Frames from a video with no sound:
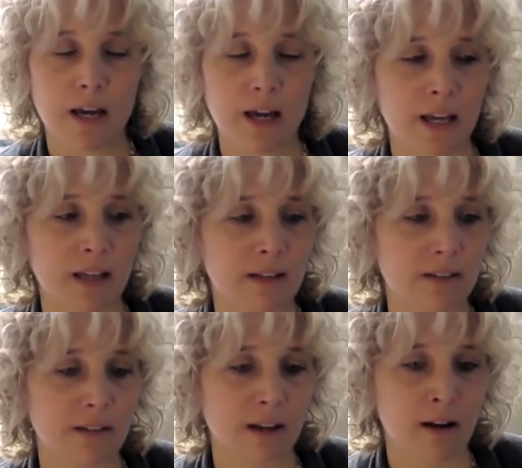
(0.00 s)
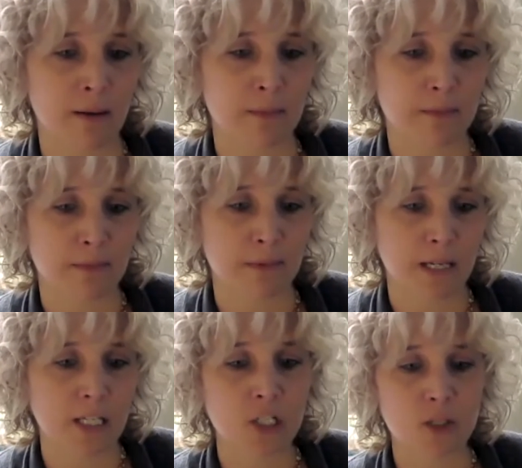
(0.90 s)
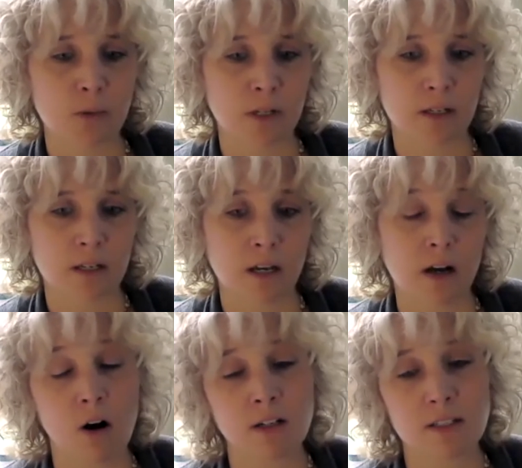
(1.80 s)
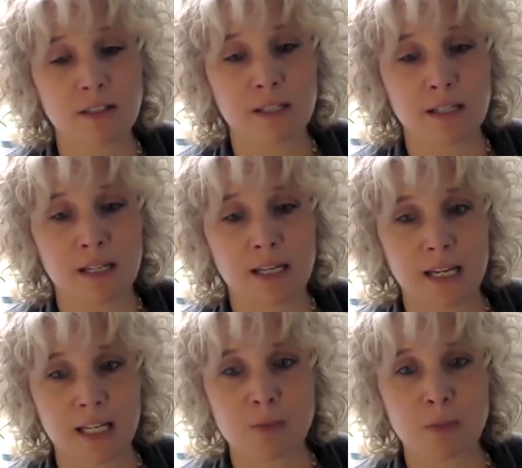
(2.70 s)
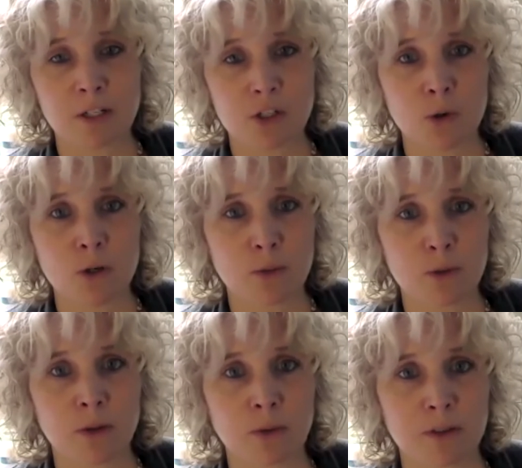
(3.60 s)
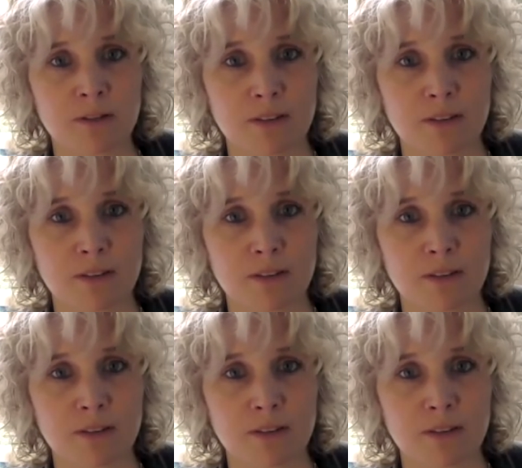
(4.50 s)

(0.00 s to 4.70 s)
And it's just been, honestly, it's been a joy to work with,